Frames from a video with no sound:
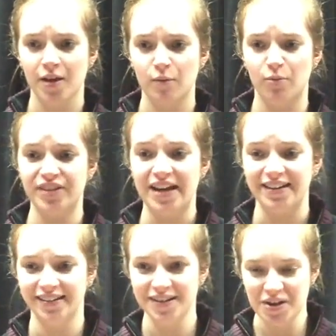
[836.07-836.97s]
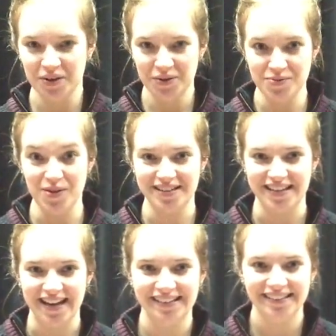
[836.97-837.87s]
But then, one
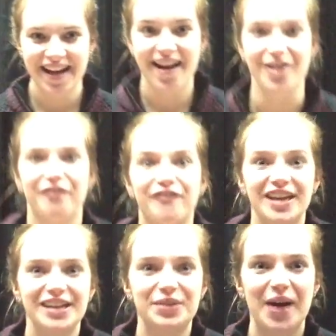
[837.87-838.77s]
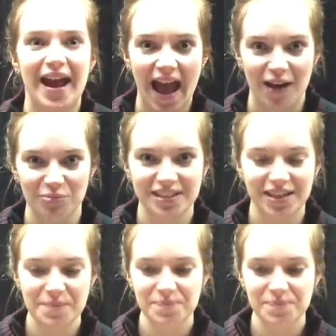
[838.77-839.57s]
day, I figured a way out.